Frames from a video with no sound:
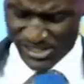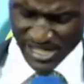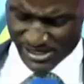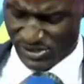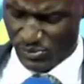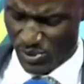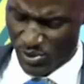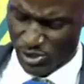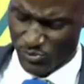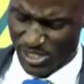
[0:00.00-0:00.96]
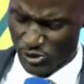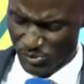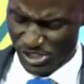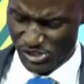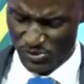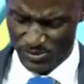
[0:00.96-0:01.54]
days when we went to Matu
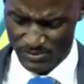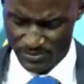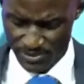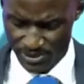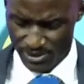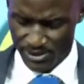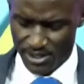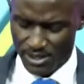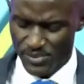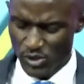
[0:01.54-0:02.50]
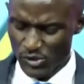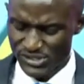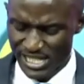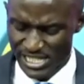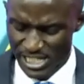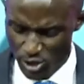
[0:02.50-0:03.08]
Mission, because
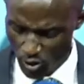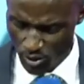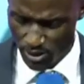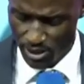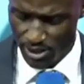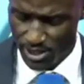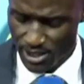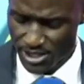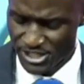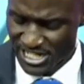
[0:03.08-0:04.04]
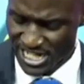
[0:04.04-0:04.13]
they know they